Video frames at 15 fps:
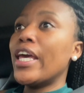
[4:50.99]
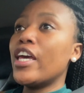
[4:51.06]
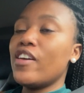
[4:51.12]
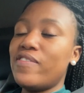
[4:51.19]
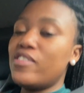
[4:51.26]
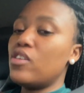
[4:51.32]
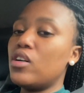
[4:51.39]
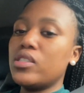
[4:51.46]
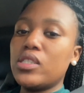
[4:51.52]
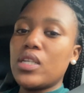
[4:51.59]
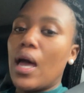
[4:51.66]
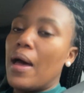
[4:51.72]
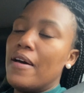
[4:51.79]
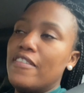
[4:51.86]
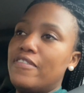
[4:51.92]
If not,
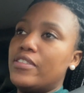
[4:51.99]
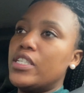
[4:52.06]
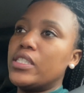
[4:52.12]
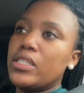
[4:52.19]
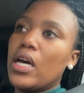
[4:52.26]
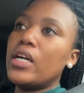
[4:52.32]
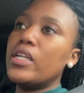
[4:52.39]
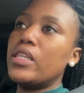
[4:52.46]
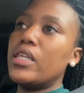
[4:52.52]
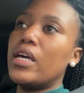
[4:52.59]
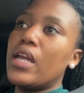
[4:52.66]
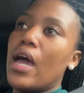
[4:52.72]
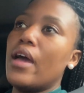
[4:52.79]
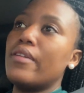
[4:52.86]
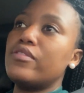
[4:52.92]
I've decided that
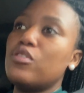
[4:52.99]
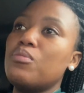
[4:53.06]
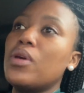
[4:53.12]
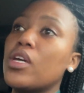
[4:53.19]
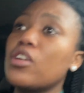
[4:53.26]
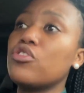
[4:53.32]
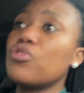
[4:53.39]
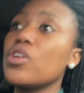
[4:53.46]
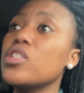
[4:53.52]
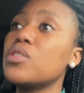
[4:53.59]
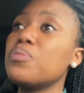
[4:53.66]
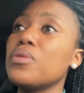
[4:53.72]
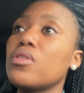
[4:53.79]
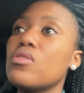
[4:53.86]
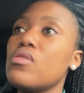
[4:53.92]
I have to make a dress
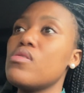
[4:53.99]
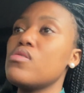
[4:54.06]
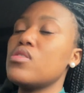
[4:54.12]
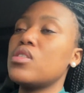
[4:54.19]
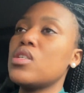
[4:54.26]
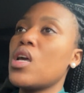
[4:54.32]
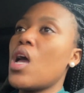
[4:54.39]
because